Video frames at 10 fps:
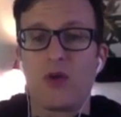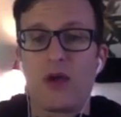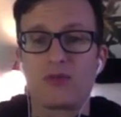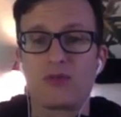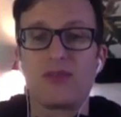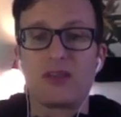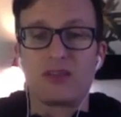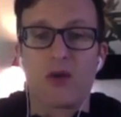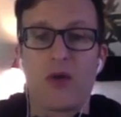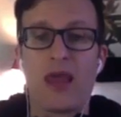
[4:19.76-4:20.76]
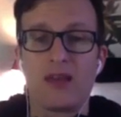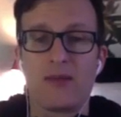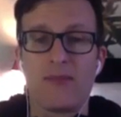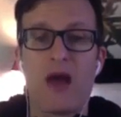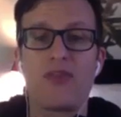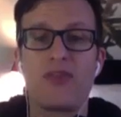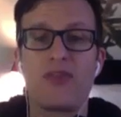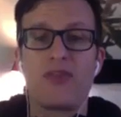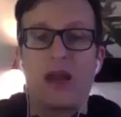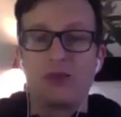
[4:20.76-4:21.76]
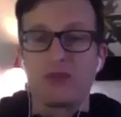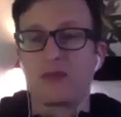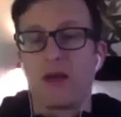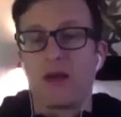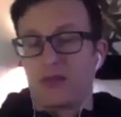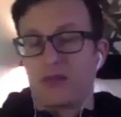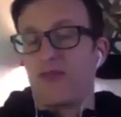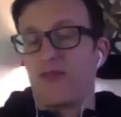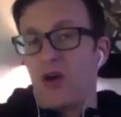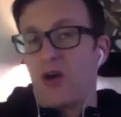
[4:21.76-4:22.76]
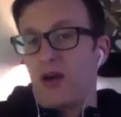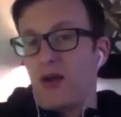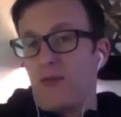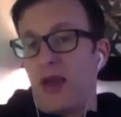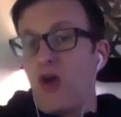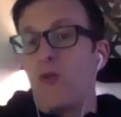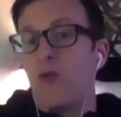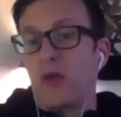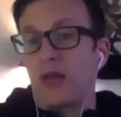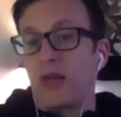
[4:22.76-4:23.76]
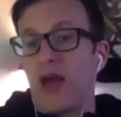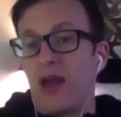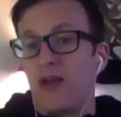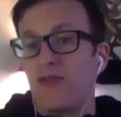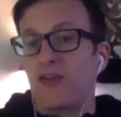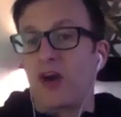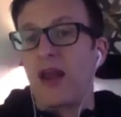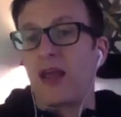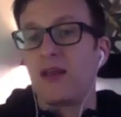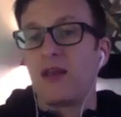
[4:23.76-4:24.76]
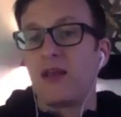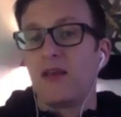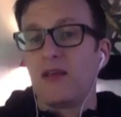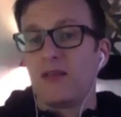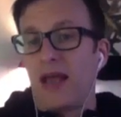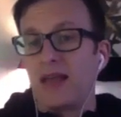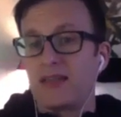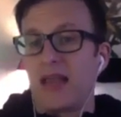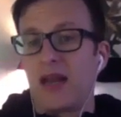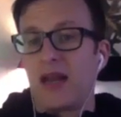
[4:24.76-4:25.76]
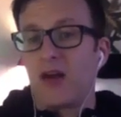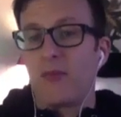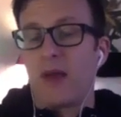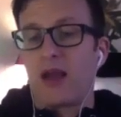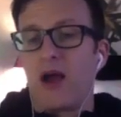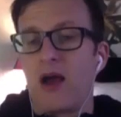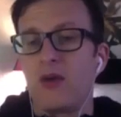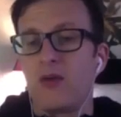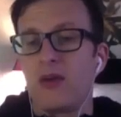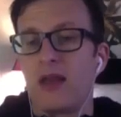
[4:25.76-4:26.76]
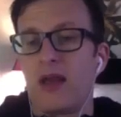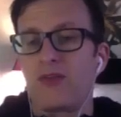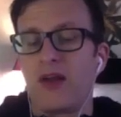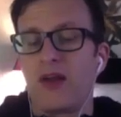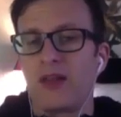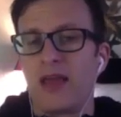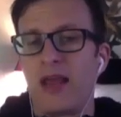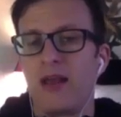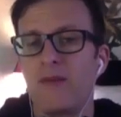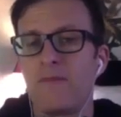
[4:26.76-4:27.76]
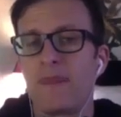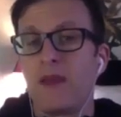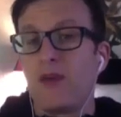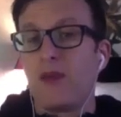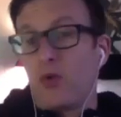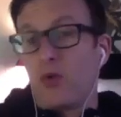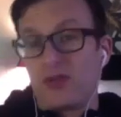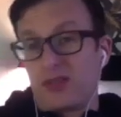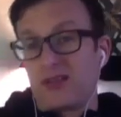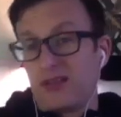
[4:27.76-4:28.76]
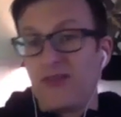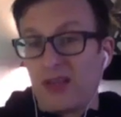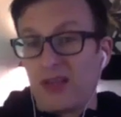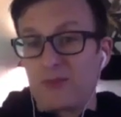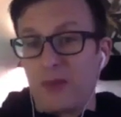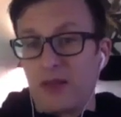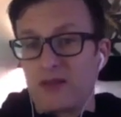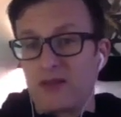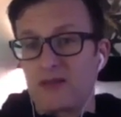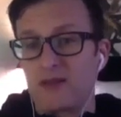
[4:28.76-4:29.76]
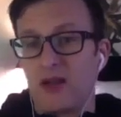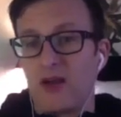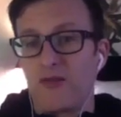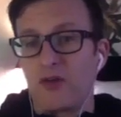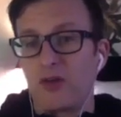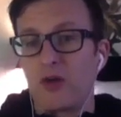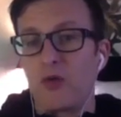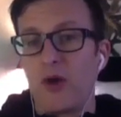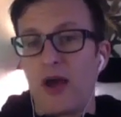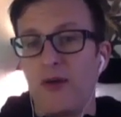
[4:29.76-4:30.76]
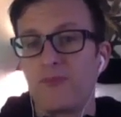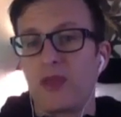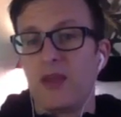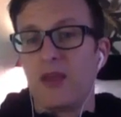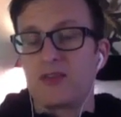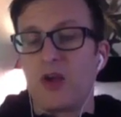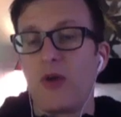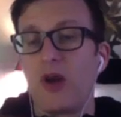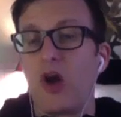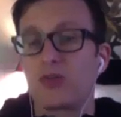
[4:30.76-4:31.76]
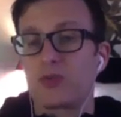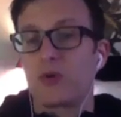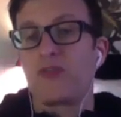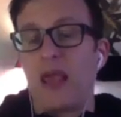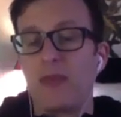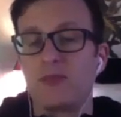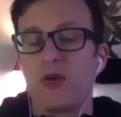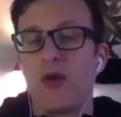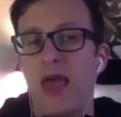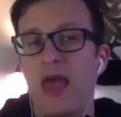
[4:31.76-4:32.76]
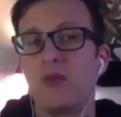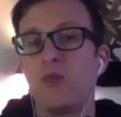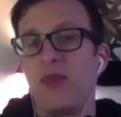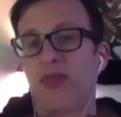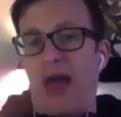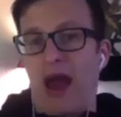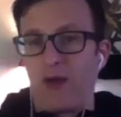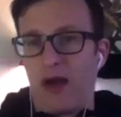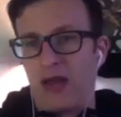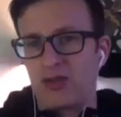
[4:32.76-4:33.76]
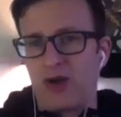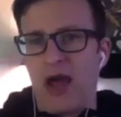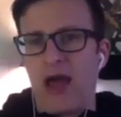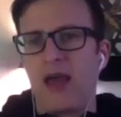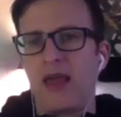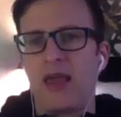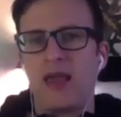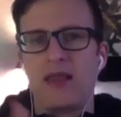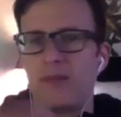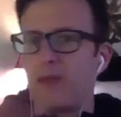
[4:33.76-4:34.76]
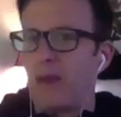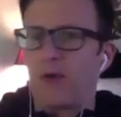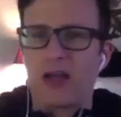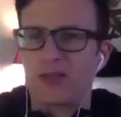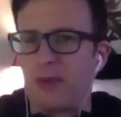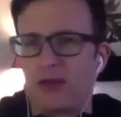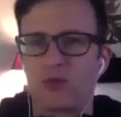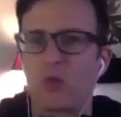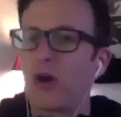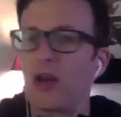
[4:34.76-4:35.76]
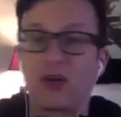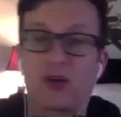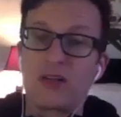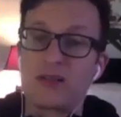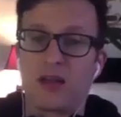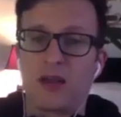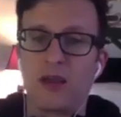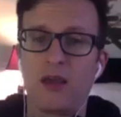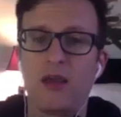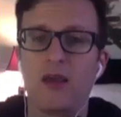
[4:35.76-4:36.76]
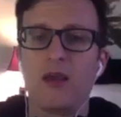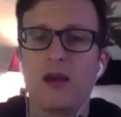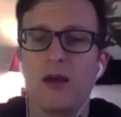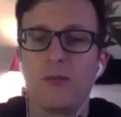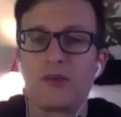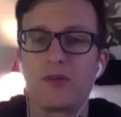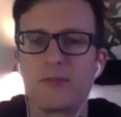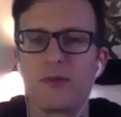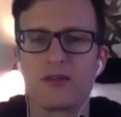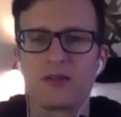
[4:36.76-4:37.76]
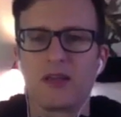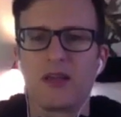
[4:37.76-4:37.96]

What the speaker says: living so hand to mouth that I was living on my home equity line of credit that I had taken out on my condo in downtown Atlanta for just living expenses, for a little while. And so it all sort of came to a head when that ran dry, and then my prospects weren't increasing precipitously.